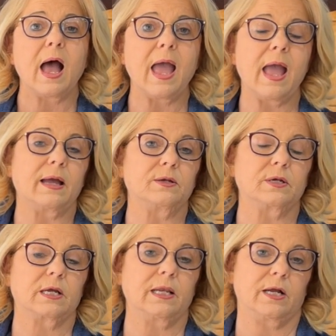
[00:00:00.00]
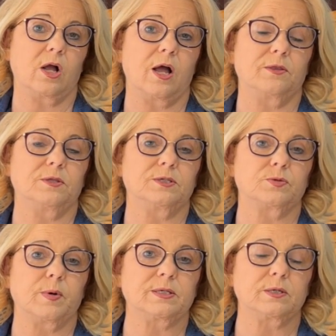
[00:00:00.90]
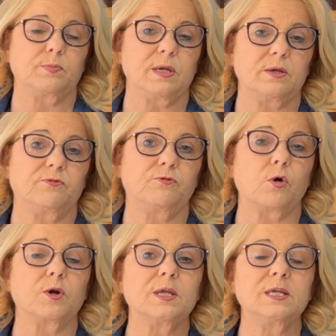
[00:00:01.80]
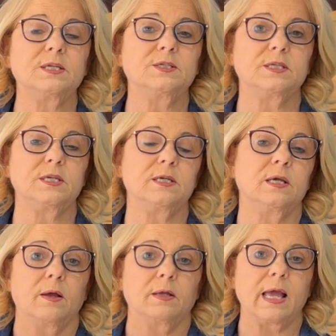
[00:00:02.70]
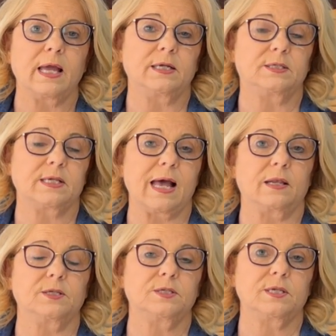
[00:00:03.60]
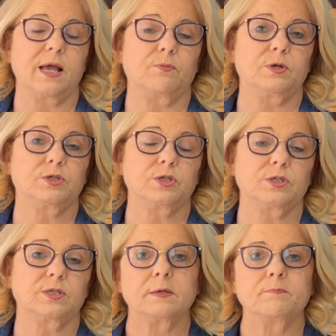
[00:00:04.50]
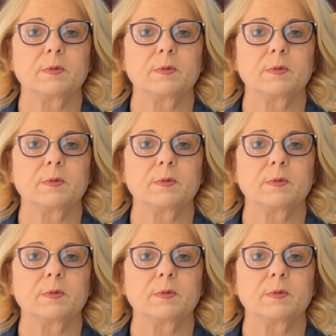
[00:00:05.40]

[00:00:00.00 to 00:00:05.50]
and click on this recipe for easy egg salad sandwiches.